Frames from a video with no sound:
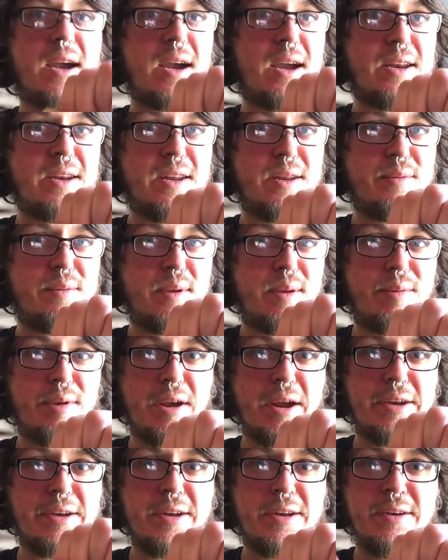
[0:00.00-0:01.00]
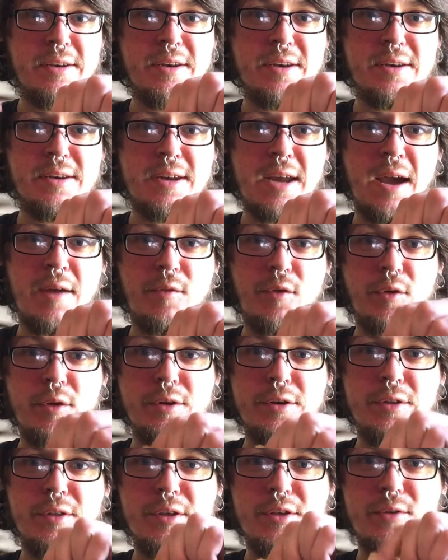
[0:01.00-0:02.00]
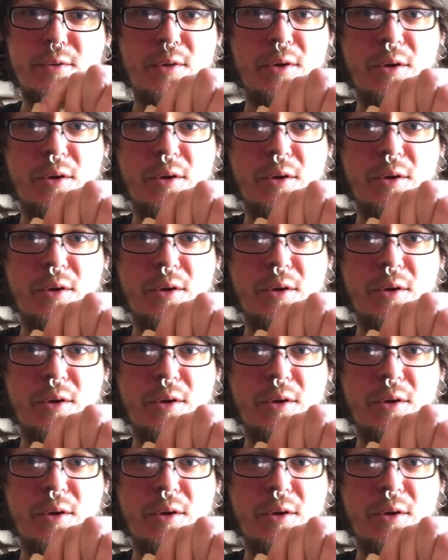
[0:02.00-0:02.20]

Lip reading: did dabble into this one